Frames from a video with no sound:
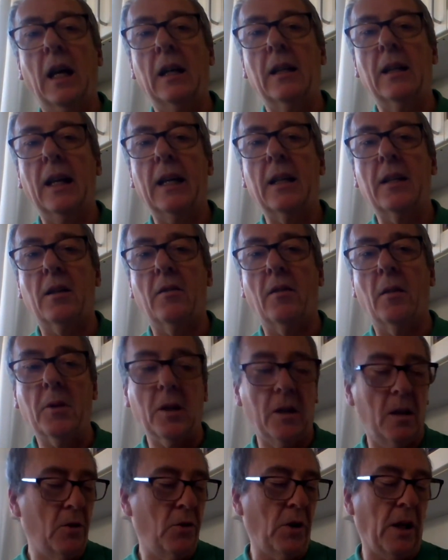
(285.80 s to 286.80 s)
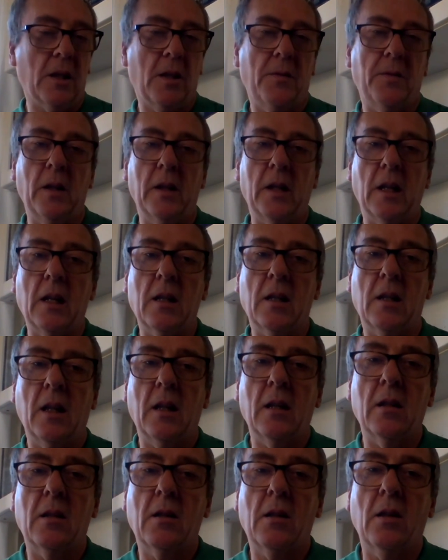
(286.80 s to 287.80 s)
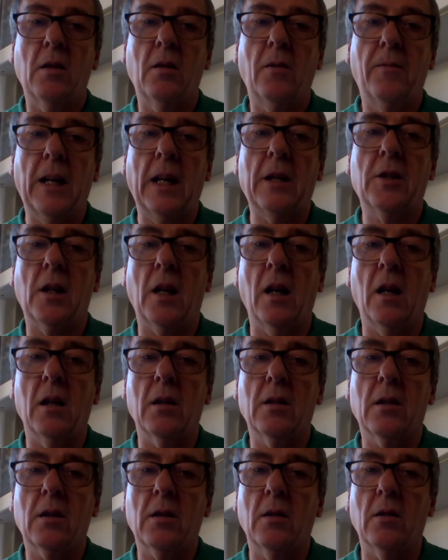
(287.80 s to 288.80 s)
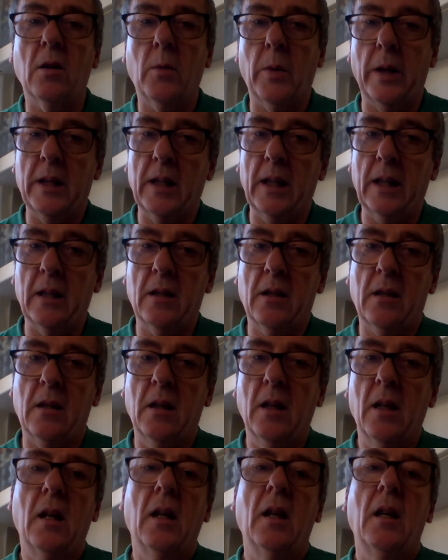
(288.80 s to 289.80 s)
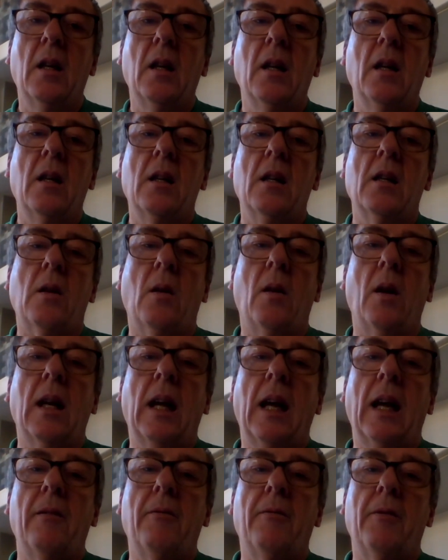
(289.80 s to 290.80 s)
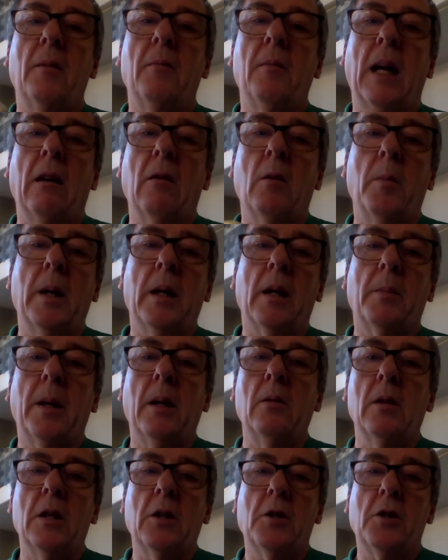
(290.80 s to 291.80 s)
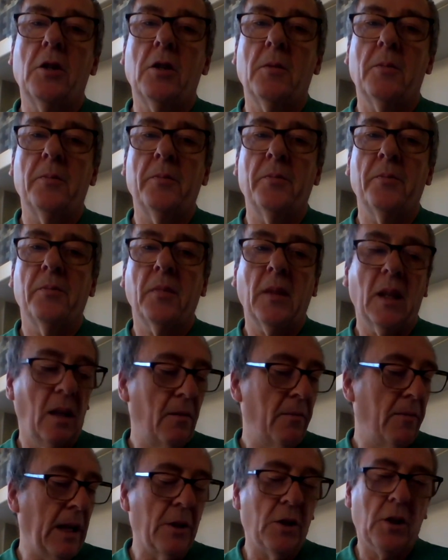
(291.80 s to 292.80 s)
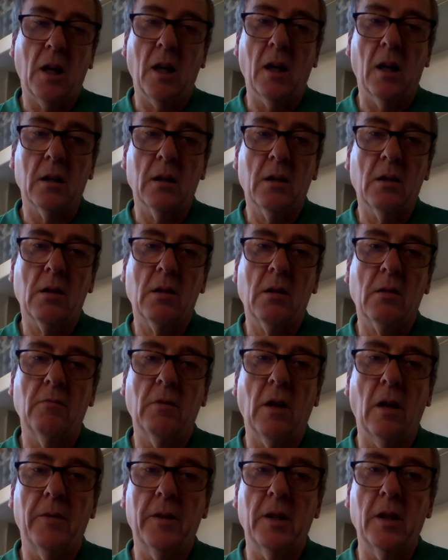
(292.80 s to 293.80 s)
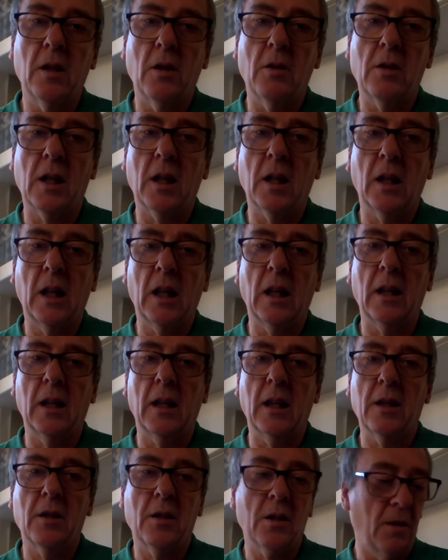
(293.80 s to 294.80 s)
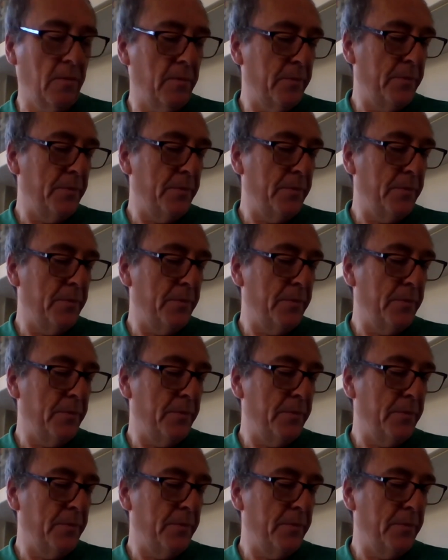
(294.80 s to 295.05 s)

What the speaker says: and later I'm going to transfer these into flashcards on Quizlet. So I'll have Arabic, Polish flashcards rather than using English.